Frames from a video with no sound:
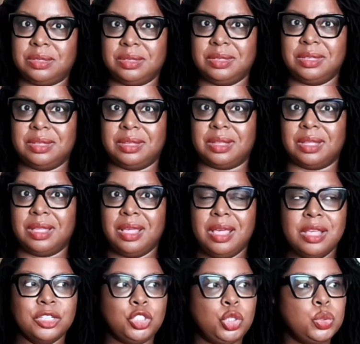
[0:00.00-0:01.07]

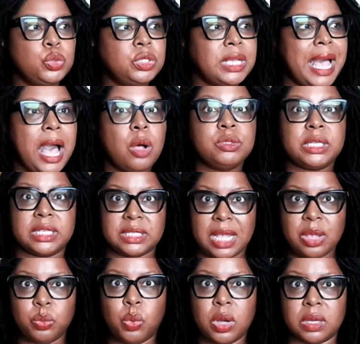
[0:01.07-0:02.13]
as
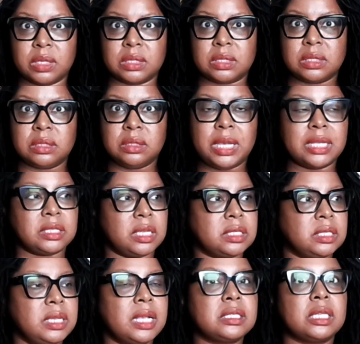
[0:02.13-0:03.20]
I was, yes,
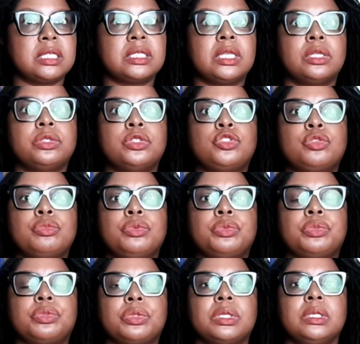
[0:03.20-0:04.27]
let's tell the
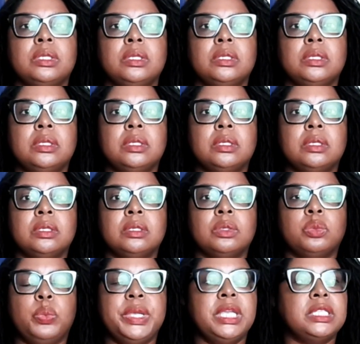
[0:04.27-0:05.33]
truth.
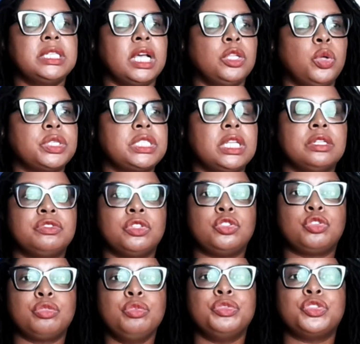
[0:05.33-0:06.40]
We tell ourselves the
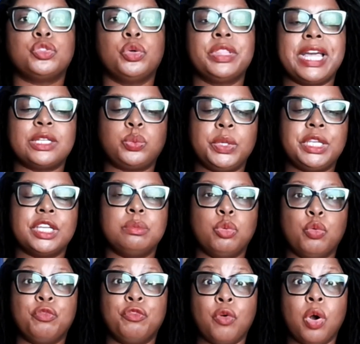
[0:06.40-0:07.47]
truth so that we can
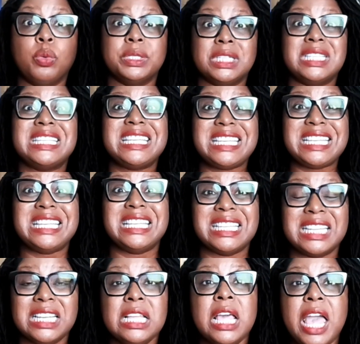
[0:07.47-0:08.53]
move forward and heal
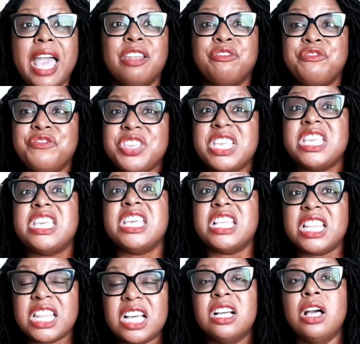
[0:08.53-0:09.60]
and
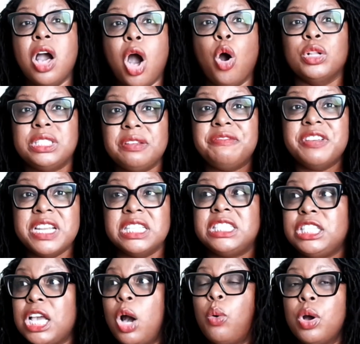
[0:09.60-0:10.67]
feel our
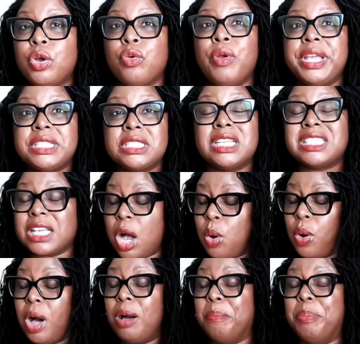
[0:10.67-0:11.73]
divinity, our greatness,
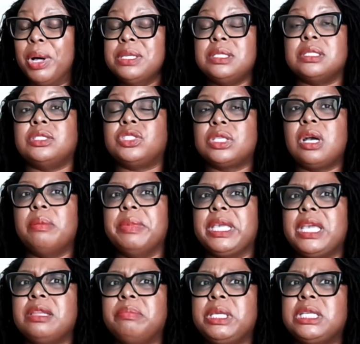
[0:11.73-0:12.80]
our abundance coming
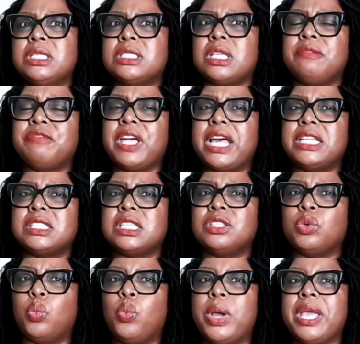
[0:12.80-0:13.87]
in. Because if that is in
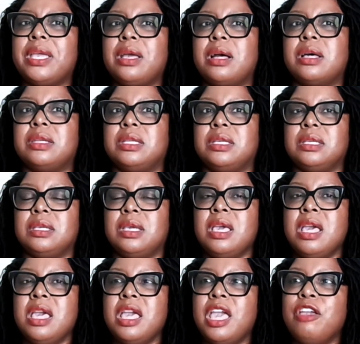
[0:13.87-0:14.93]
the way, honey,
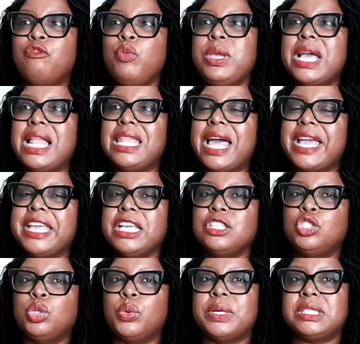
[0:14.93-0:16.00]
if we are lying
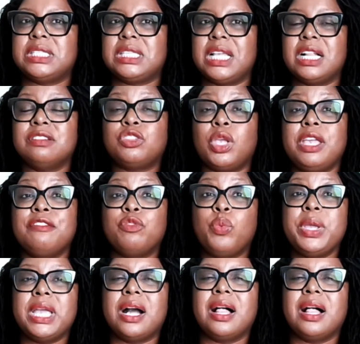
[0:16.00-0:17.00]
to ourselves, if we